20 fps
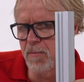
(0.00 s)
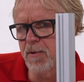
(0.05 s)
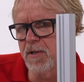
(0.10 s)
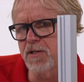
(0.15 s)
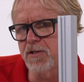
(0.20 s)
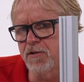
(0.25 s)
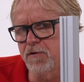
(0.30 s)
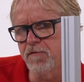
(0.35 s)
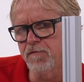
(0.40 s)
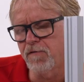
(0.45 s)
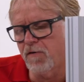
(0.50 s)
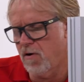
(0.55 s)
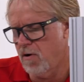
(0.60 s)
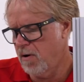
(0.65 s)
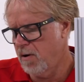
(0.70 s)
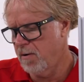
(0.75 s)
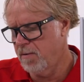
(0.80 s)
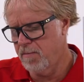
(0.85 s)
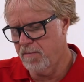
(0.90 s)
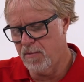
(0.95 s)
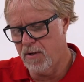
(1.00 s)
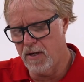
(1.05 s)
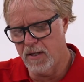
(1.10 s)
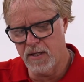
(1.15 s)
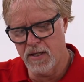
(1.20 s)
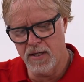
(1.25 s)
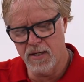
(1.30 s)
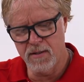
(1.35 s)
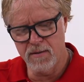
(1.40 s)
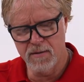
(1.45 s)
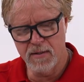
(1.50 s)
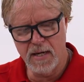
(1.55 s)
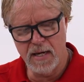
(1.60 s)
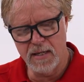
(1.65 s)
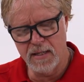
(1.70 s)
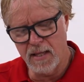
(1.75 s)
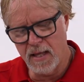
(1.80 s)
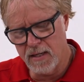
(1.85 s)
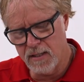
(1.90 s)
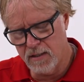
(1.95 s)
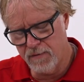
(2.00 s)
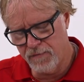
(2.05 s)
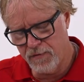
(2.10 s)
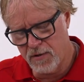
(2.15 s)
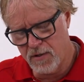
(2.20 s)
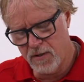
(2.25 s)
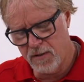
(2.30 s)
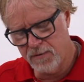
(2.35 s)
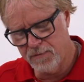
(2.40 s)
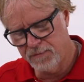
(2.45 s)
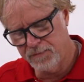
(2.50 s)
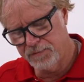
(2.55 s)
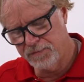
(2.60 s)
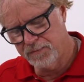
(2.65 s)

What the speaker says: bit too far. Again, not that difficult.